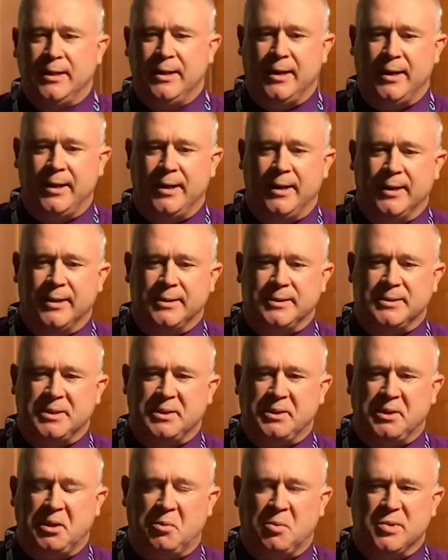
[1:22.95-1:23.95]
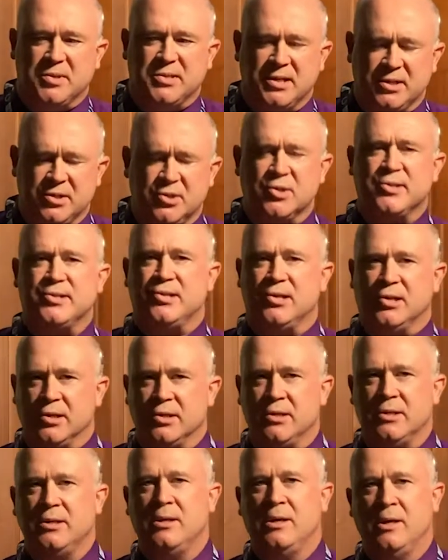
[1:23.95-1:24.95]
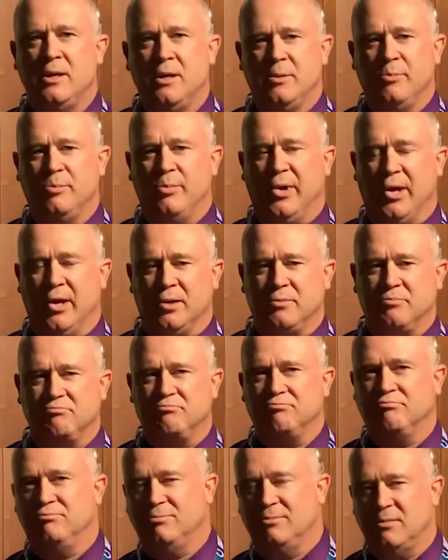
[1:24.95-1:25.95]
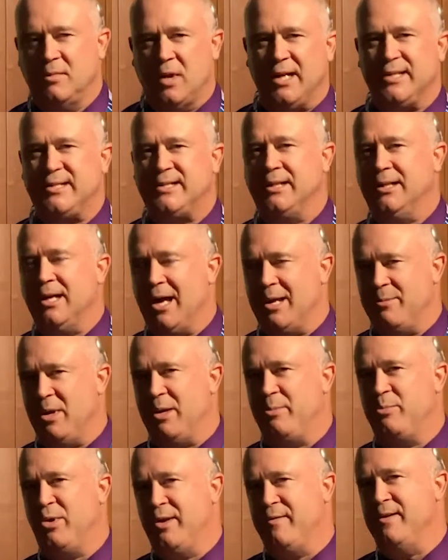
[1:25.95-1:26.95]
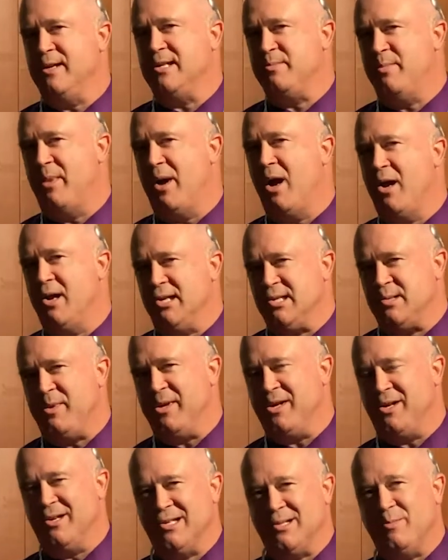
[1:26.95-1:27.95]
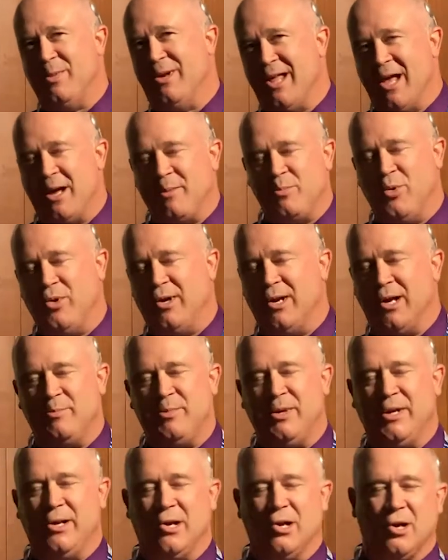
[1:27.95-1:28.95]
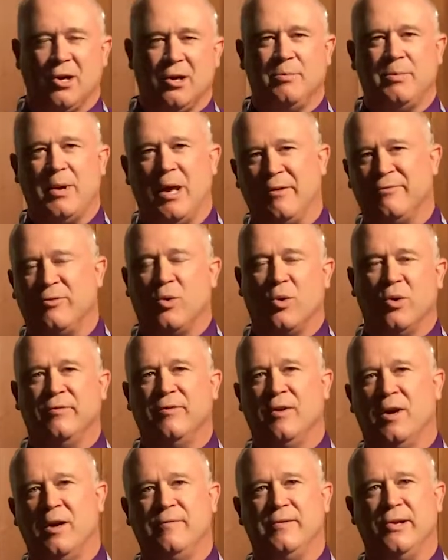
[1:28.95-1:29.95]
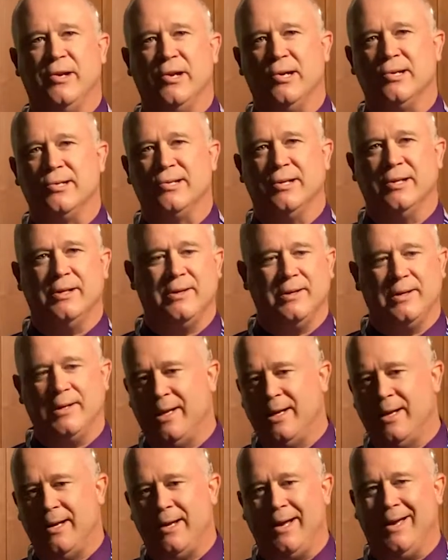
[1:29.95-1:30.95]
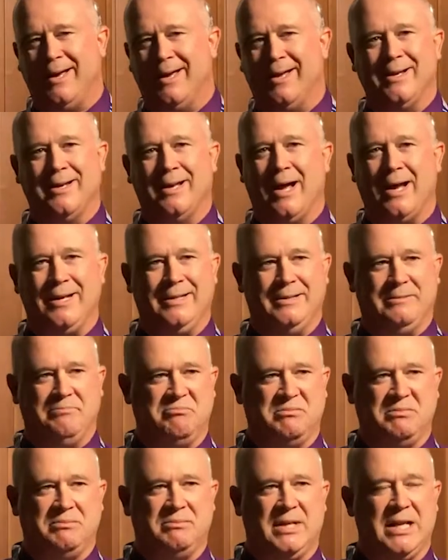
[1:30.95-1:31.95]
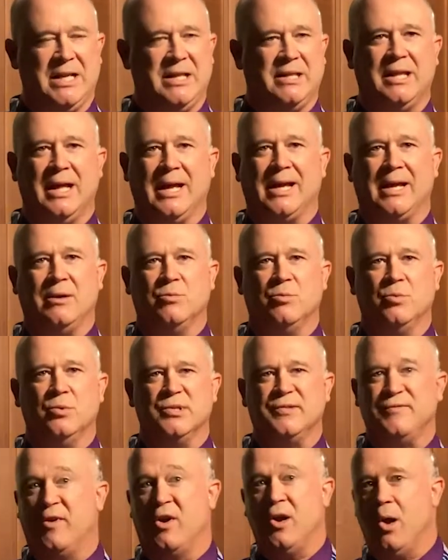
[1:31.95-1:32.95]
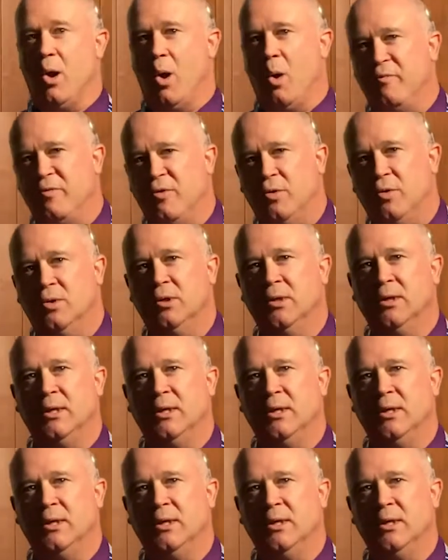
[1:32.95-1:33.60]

And it was interesting, but I still had my previous bias because by that point I'd been here about four or five years and, and I didn't think it was very helpful.